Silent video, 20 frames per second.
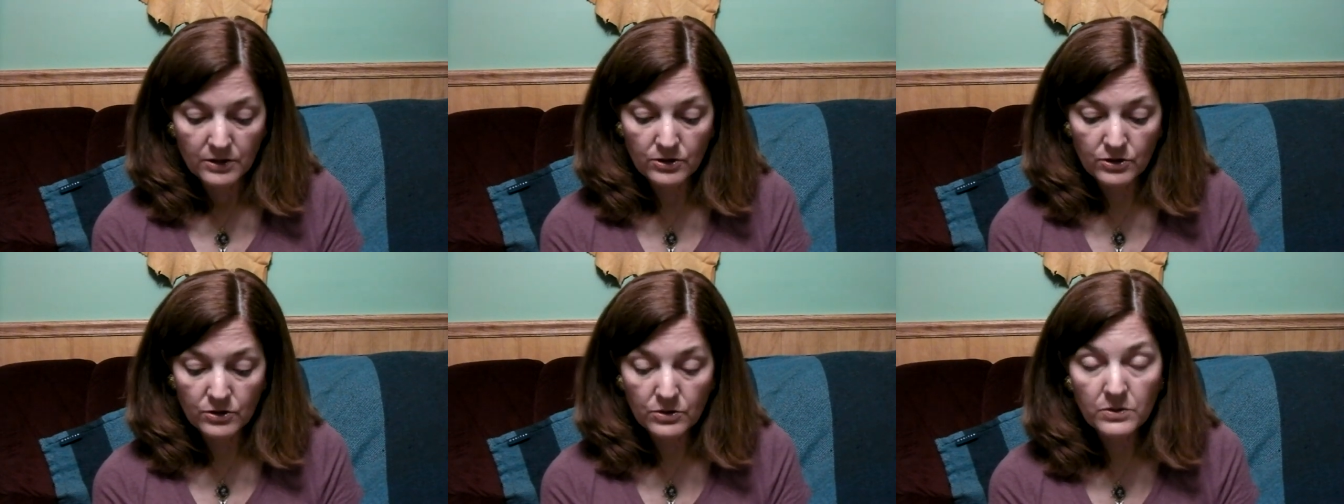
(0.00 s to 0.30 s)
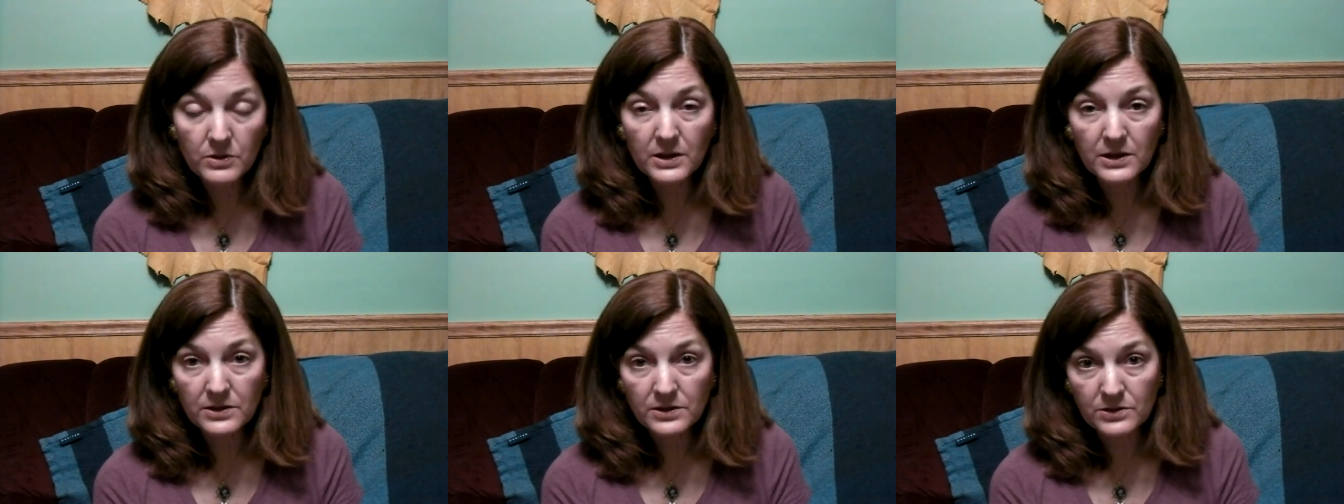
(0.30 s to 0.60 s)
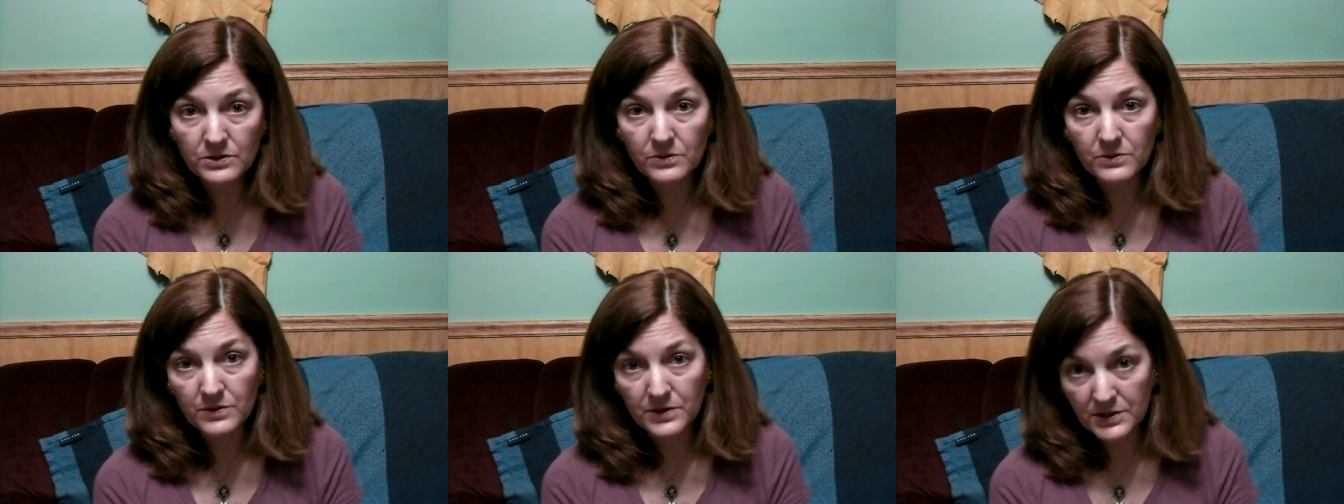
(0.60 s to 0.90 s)
Do
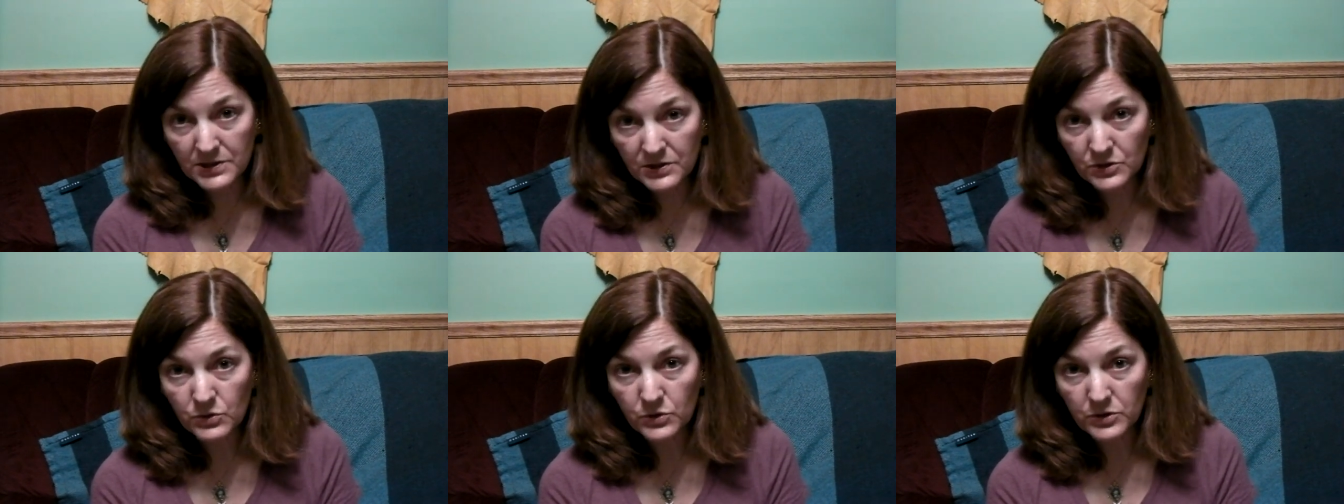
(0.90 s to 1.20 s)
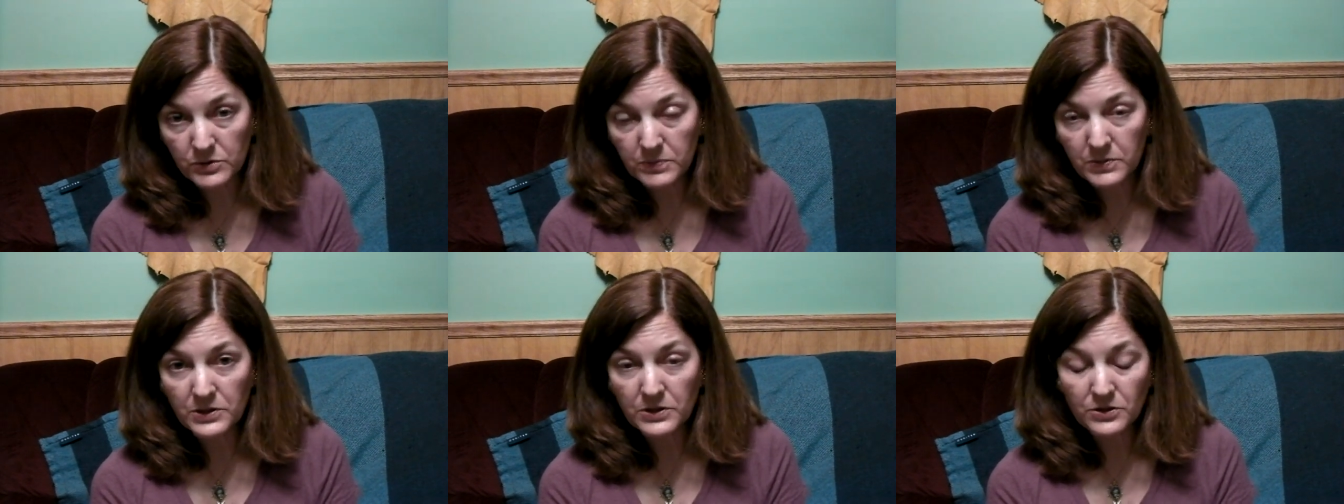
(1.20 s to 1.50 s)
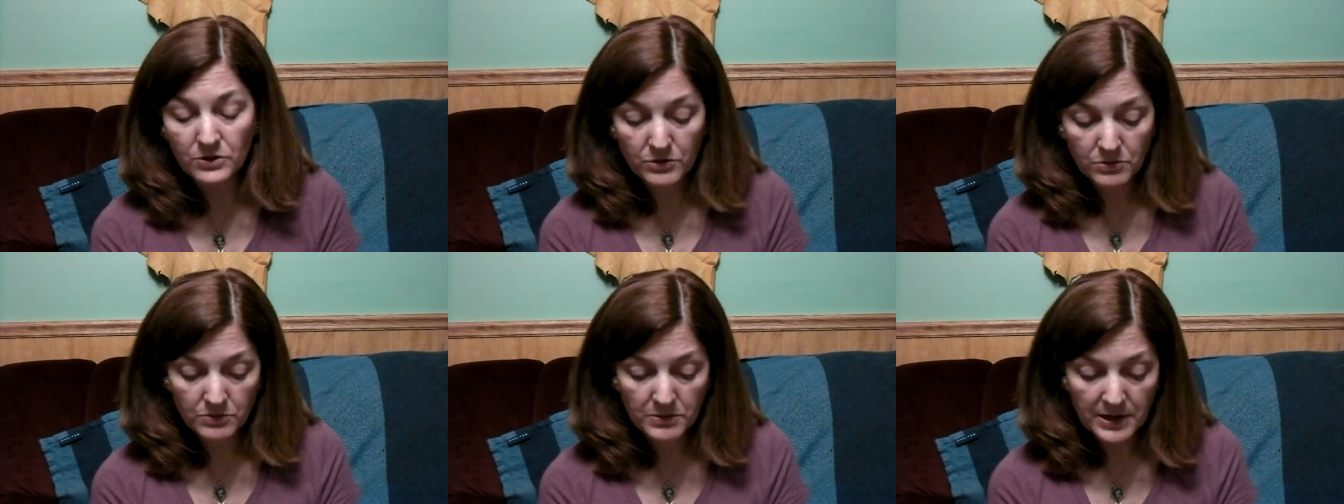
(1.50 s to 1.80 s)
this or this could be
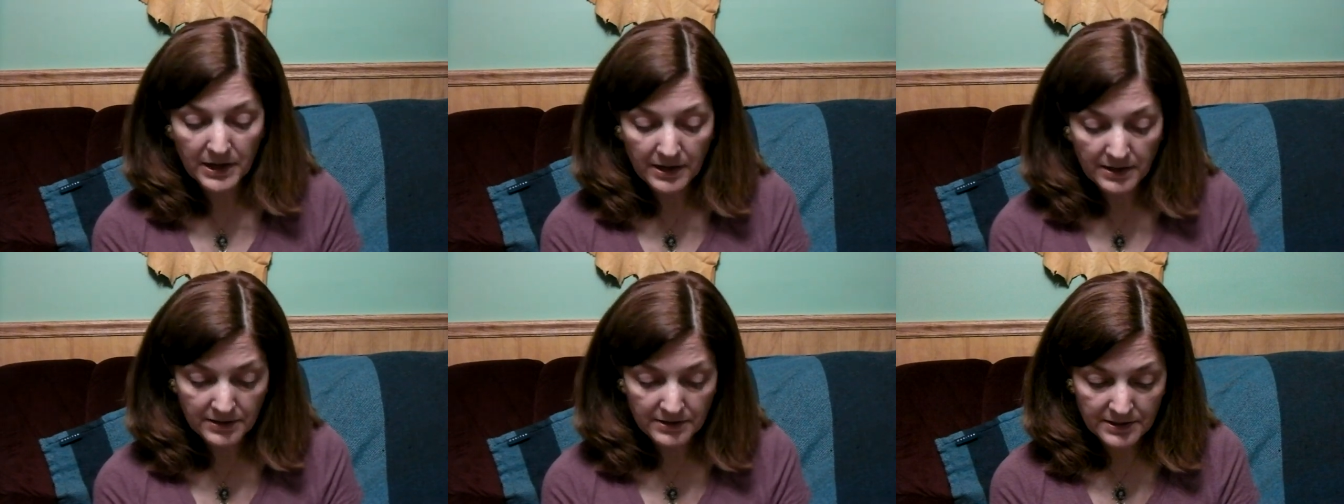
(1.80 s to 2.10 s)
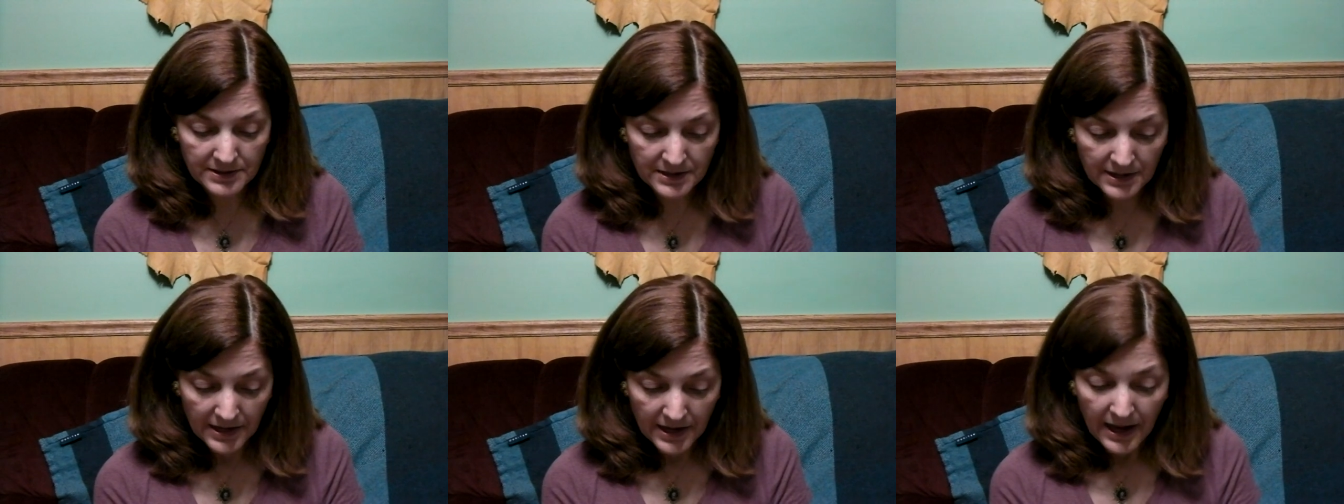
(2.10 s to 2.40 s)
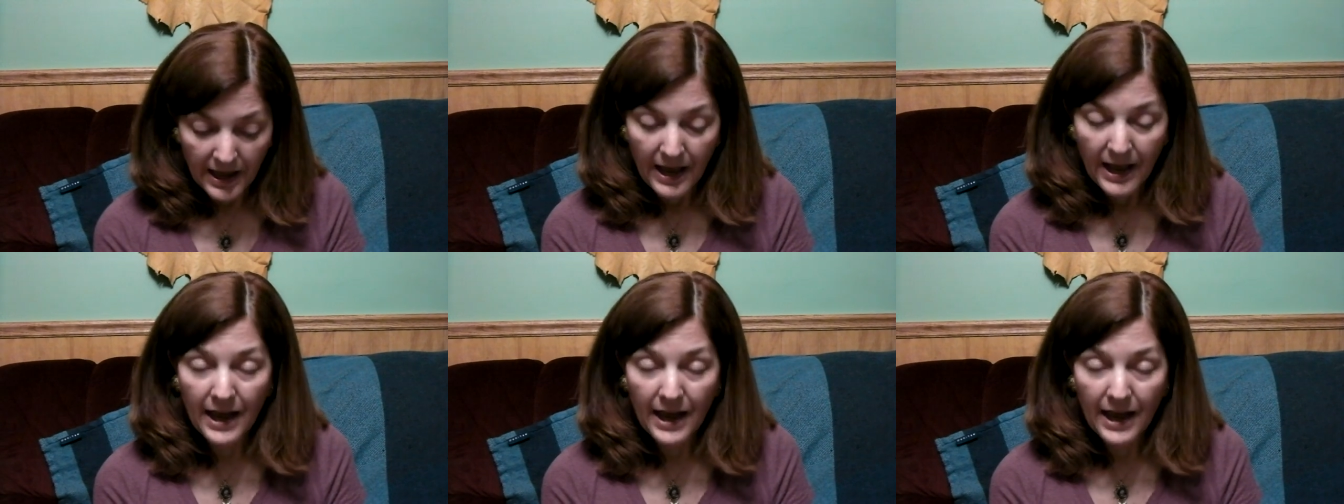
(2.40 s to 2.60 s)
you next.